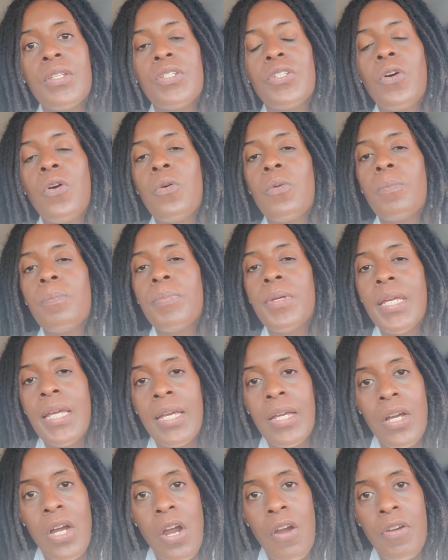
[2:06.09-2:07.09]
So
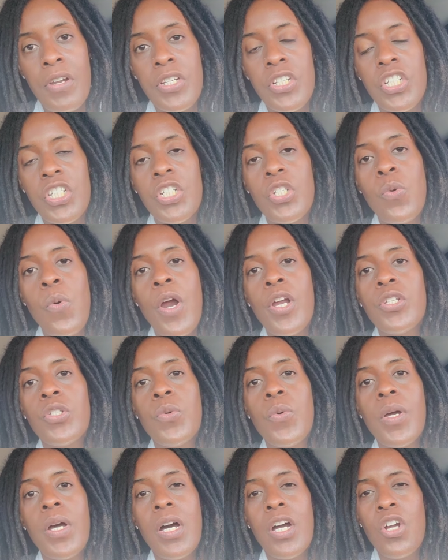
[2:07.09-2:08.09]
be encouraged. You are
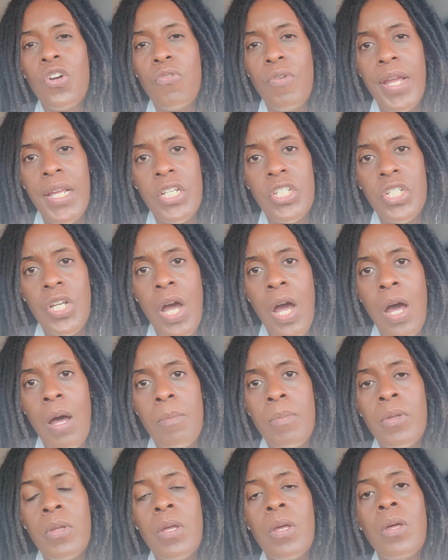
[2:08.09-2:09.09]
doing a great
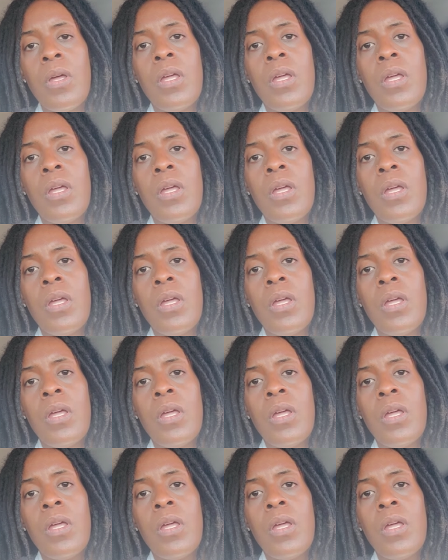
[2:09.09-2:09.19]
job